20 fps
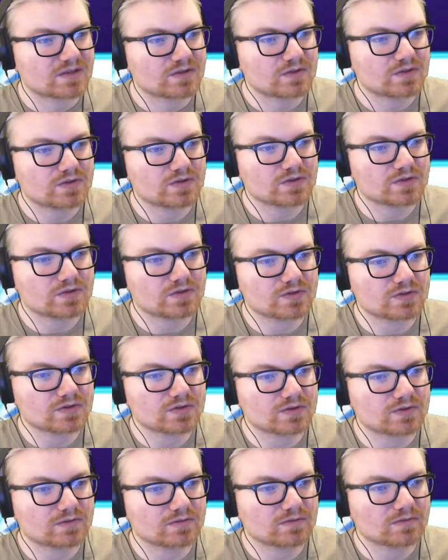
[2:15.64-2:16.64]
do, do, do,
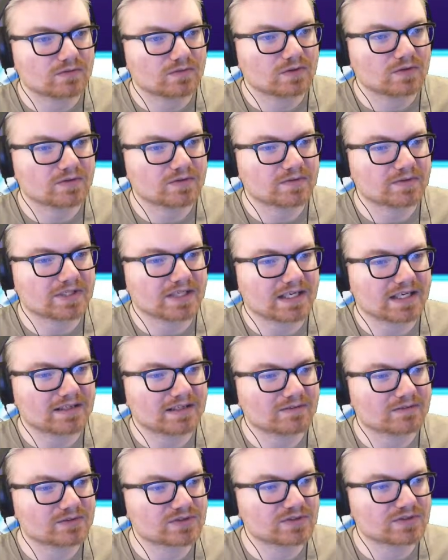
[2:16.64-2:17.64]
do. Where were we
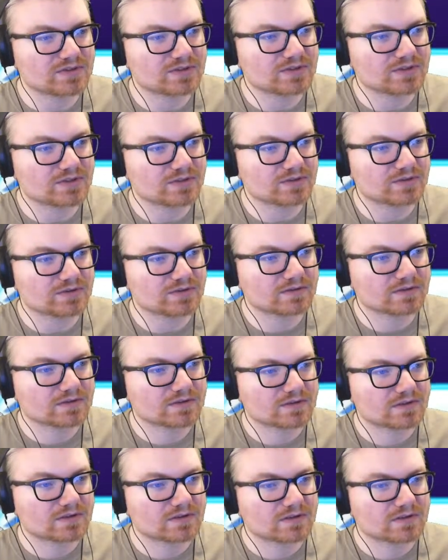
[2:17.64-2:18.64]
at that was new?
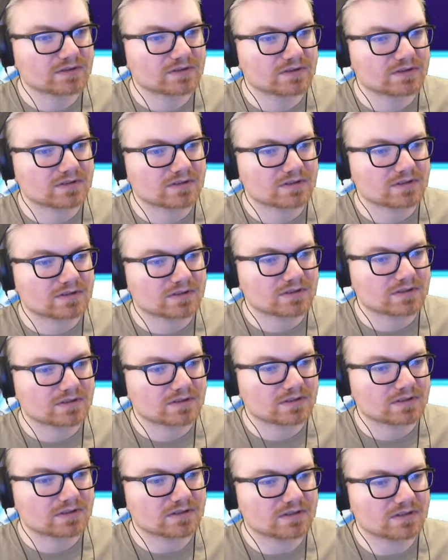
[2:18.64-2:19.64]

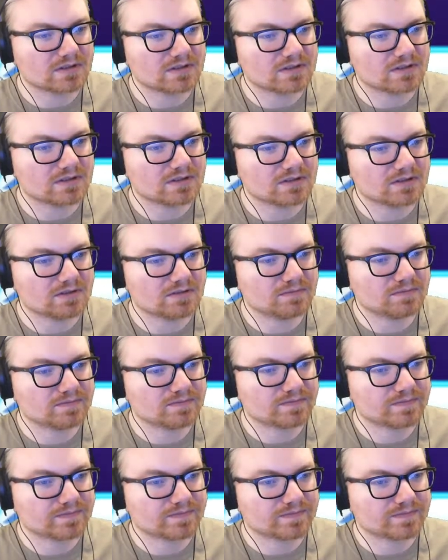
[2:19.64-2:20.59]
Um,